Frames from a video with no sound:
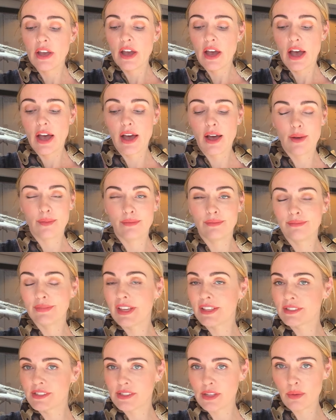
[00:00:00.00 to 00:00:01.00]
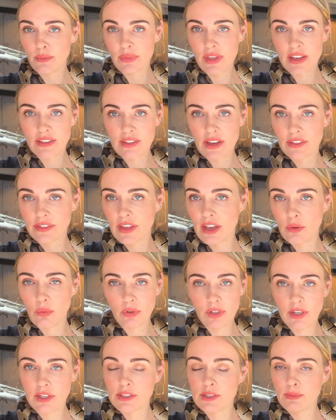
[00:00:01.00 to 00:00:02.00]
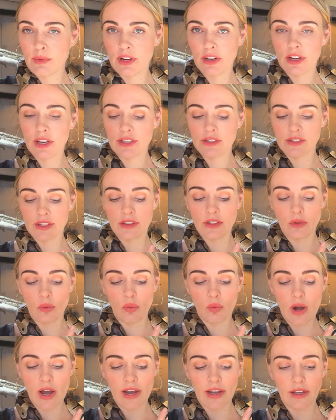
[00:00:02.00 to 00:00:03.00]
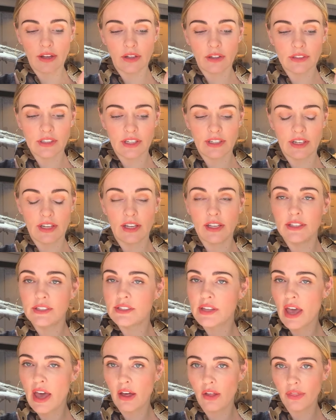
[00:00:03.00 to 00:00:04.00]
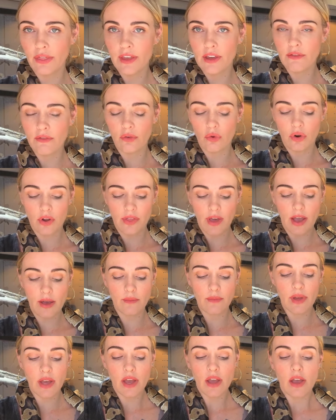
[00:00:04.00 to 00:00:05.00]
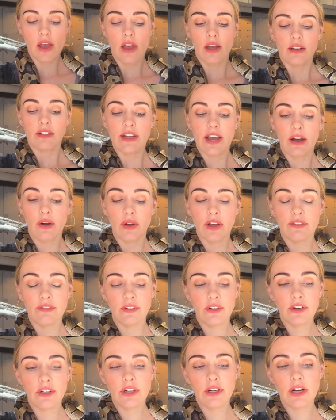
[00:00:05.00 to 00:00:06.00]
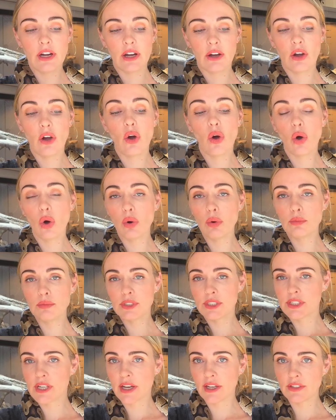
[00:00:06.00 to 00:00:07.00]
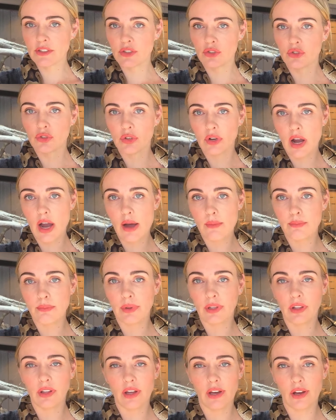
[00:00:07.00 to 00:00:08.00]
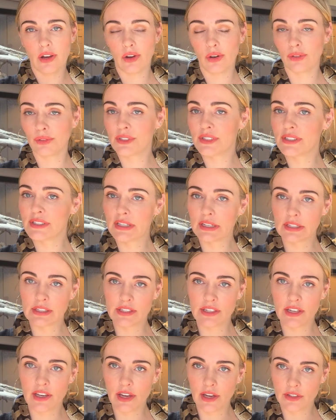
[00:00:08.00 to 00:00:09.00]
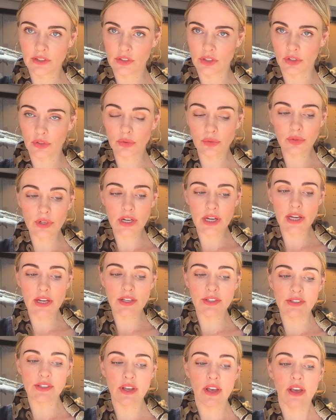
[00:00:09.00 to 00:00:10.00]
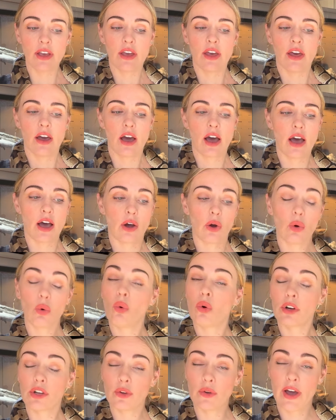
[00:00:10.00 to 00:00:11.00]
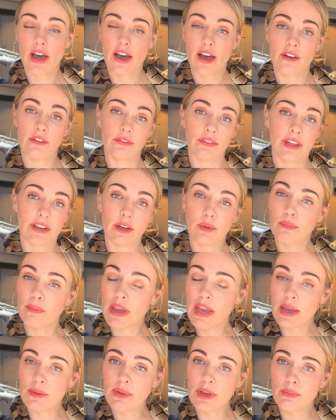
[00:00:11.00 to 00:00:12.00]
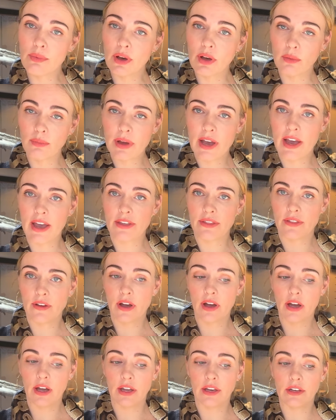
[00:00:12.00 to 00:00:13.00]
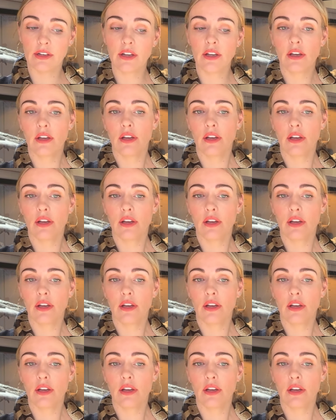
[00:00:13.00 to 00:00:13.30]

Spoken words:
That's something that they would experience in the wild, and it is healthy for them. Now, if your home does drop below 68 degrees, or you have like a baby ball python,